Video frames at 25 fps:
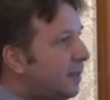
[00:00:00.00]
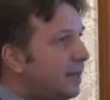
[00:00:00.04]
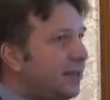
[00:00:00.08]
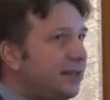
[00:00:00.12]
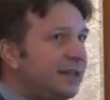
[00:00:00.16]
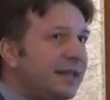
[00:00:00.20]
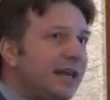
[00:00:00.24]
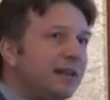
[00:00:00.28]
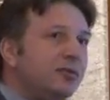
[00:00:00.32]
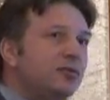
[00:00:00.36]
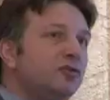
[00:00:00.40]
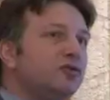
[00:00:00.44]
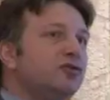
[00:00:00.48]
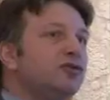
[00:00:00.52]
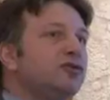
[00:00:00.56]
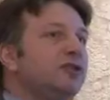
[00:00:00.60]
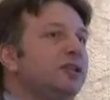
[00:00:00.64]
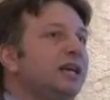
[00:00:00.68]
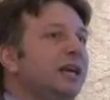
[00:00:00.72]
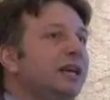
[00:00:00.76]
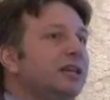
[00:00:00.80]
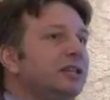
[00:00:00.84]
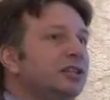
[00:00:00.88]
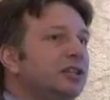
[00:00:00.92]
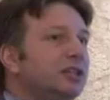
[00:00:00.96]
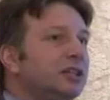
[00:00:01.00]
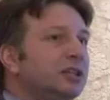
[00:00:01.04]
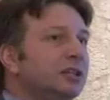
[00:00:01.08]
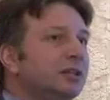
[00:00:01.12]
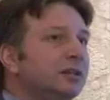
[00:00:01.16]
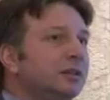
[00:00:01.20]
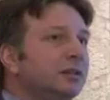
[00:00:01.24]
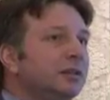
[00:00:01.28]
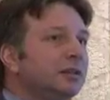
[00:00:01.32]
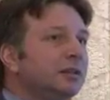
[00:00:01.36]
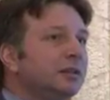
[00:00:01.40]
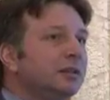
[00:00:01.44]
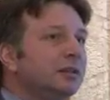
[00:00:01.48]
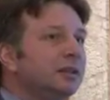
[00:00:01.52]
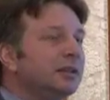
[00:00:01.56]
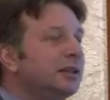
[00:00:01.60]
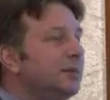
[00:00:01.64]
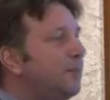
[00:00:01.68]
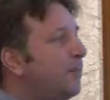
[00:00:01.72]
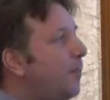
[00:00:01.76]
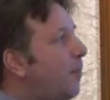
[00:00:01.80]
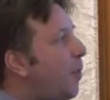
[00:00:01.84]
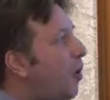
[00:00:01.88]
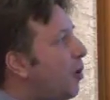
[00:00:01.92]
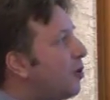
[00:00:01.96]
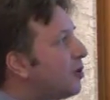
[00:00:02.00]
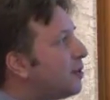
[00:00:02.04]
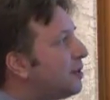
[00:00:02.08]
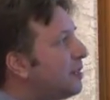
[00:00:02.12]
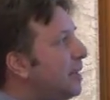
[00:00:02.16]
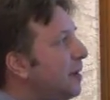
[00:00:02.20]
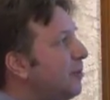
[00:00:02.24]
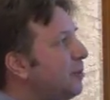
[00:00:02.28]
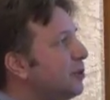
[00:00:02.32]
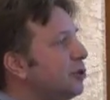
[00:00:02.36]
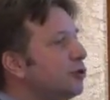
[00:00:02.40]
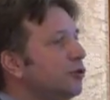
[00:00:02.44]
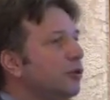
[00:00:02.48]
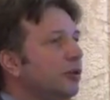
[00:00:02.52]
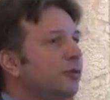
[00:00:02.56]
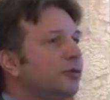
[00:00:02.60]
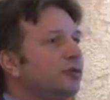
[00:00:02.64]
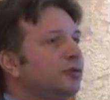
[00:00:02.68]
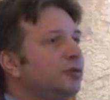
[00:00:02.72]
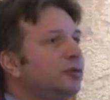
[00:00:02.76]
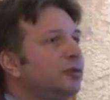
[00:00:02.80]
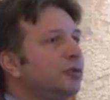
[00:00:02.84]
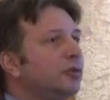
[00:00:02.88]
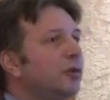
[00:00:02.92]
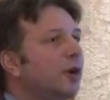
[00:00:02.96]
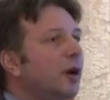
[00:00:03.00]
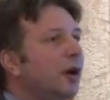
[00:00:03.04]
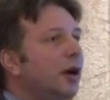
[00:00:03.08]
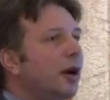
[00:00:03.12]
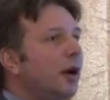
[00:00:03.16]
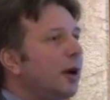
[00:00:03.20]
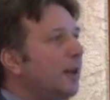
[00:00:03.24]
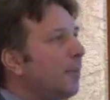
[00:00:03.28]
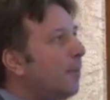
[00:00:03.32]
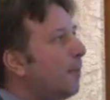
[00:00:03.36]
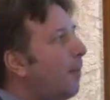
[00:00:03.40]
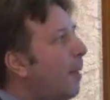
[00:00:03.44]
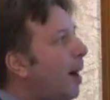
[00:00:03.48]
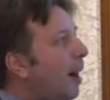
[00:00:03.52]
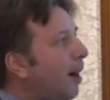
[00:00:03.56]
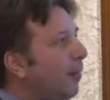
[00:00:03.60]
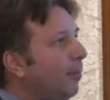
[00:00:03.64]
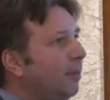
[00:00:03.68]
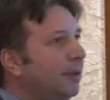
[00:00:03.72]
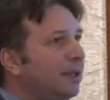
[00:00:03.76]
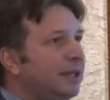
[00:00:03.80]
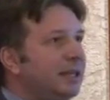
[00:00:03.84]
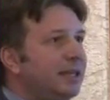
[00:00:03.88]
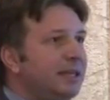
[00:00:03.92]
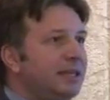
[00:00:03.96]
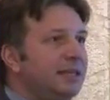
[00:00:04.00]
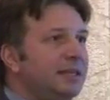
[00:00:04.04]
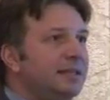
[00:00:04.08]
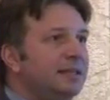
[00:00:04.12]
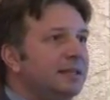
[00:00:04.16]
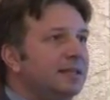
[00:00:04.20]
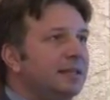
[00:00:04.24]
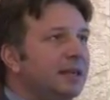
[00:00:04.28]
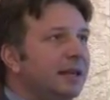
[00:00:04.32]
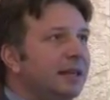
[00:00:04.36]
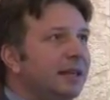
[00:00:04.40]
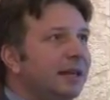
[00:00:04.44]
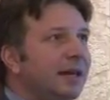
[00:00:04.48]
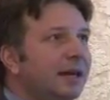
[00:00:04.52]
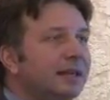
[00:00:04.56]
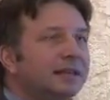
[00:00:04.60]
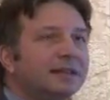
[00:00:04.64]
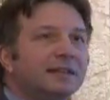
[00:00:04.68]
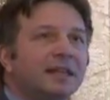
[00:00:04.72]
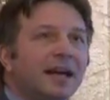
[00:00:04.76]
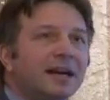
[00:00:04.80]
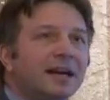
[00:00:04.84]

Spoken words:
In that situation, the perception of the public is like